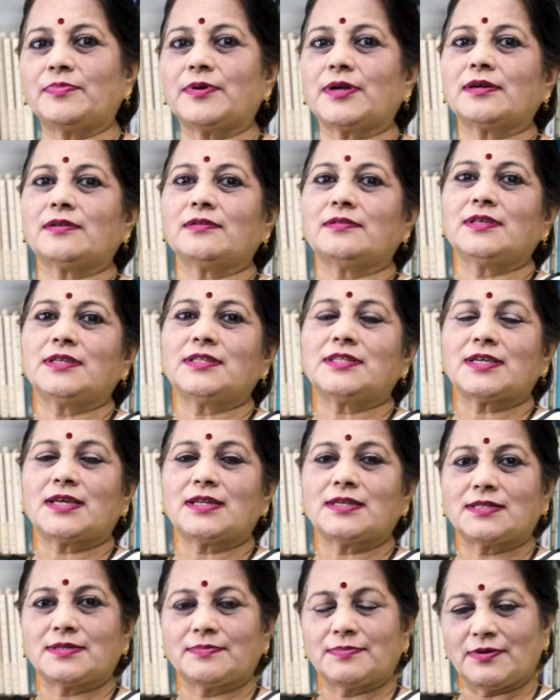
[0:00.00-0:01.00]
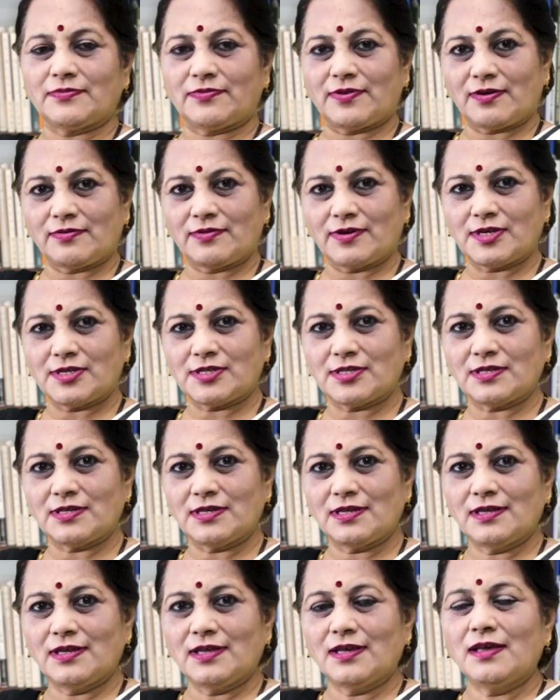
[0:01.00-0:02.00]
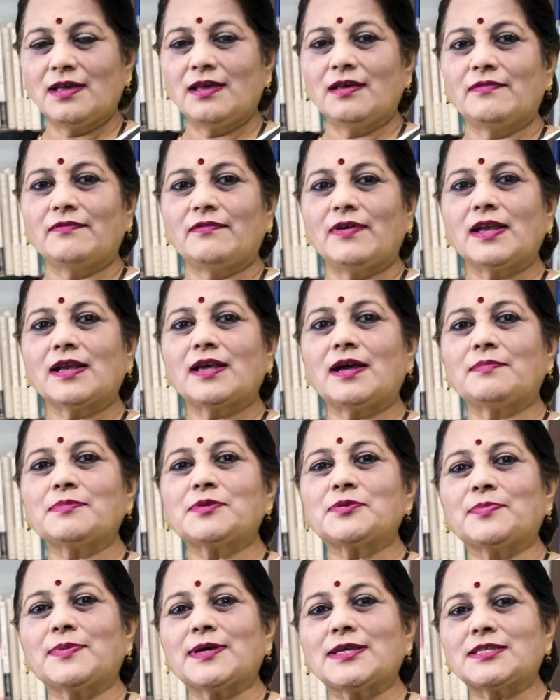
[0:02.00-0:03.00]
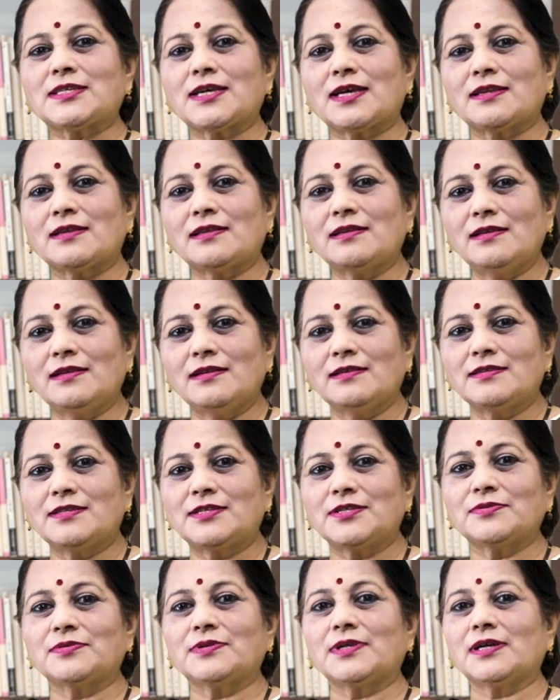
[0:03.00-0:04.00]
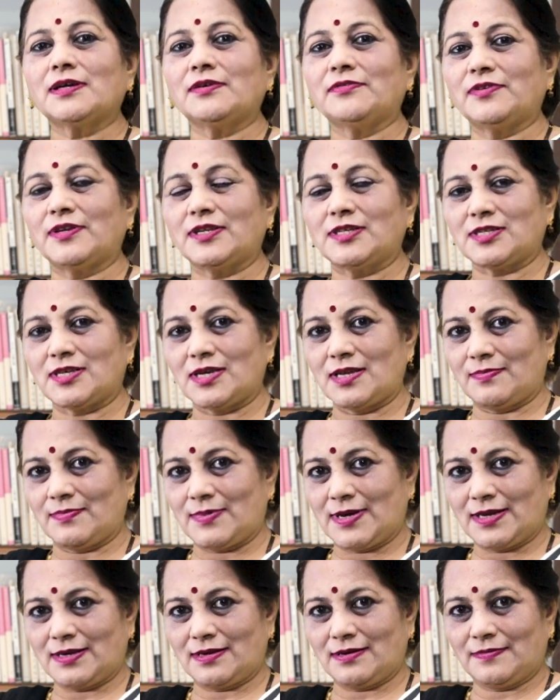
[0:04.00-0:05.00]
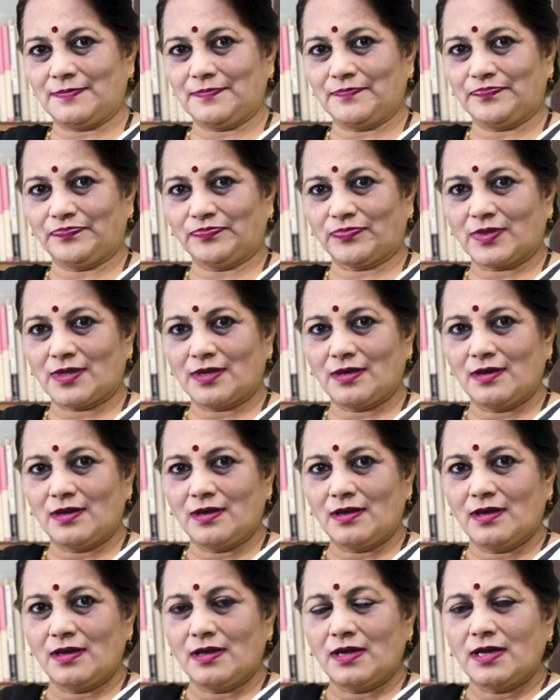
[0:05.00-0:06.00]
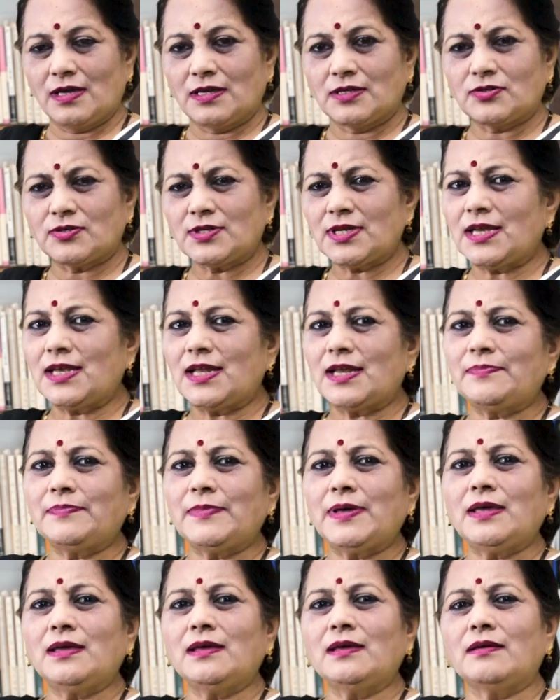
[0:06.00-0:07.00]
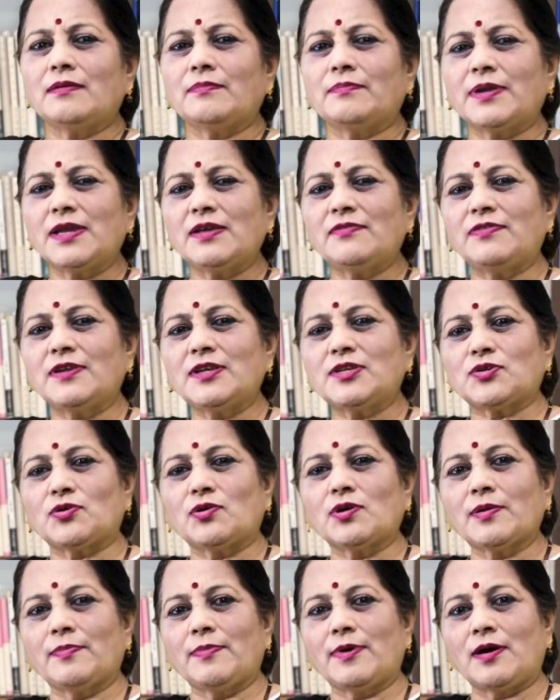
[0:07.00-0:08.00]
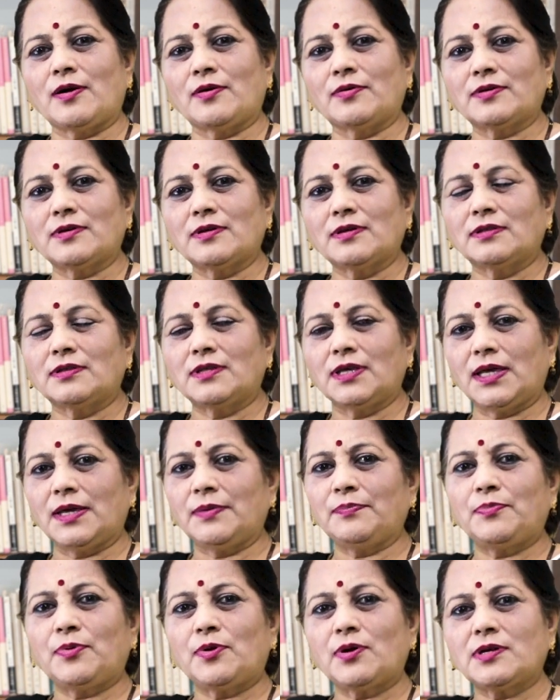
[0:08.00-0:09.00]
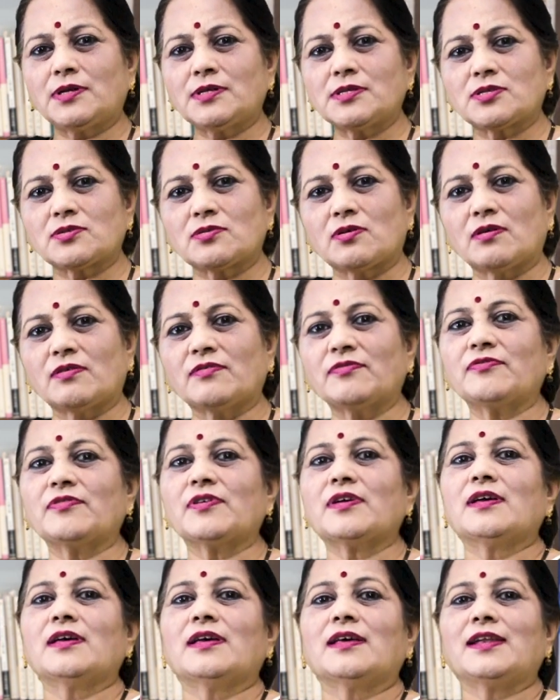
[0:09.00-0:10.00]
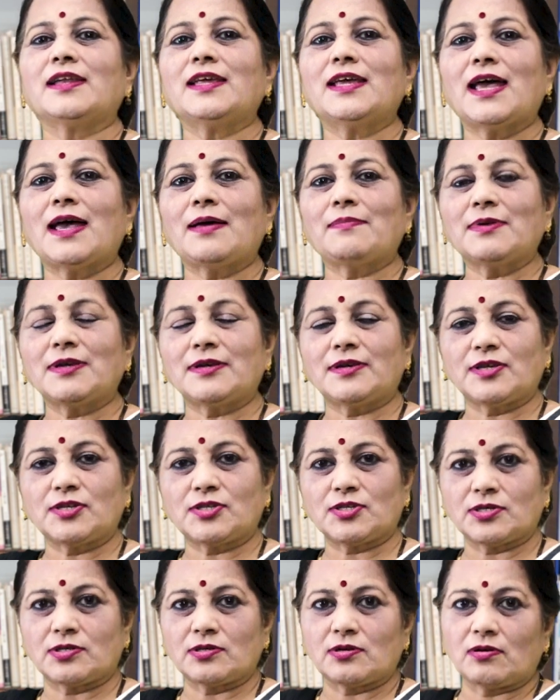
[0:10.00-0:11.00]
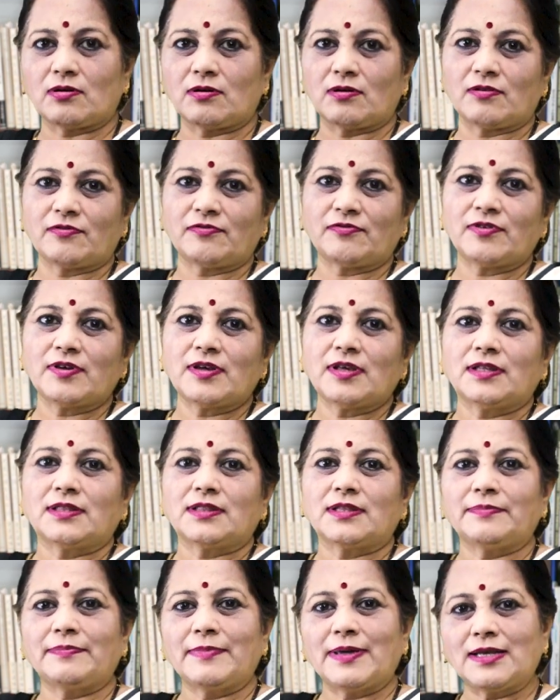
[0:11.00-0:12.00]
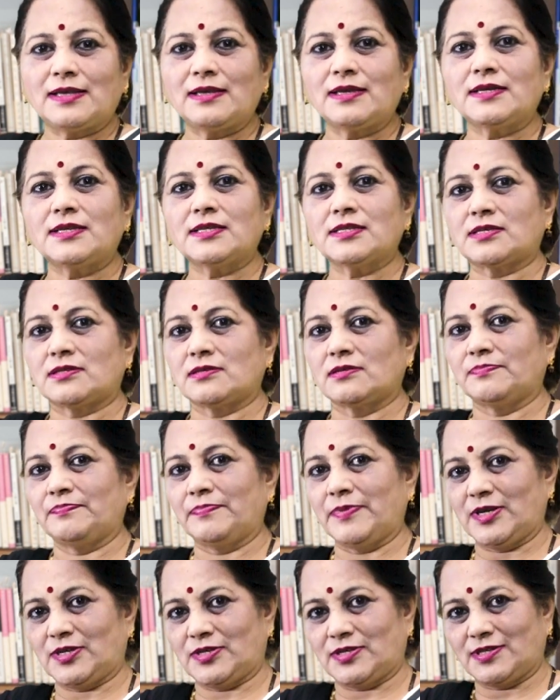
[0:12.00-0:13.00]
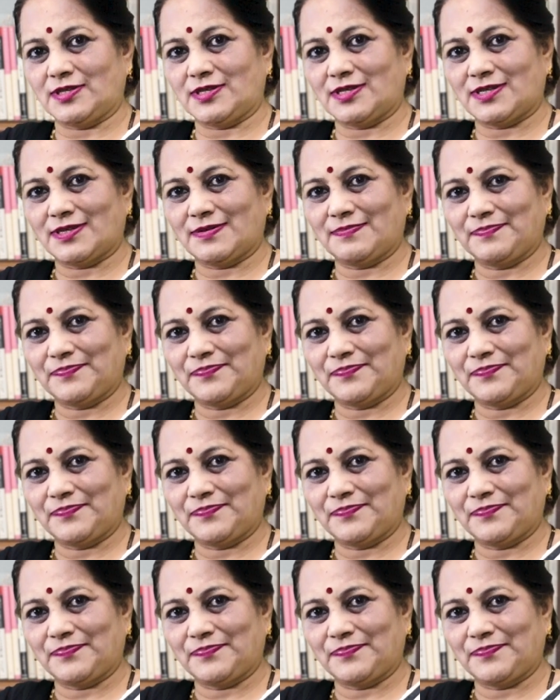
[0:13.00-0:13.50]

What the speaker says: Prakruthi Charitable Foundation. Welcome to my channel, Tuning a Fragile Mind. Today let me briefly talk about the importance of rehabilitation of the mentally disturbed patients.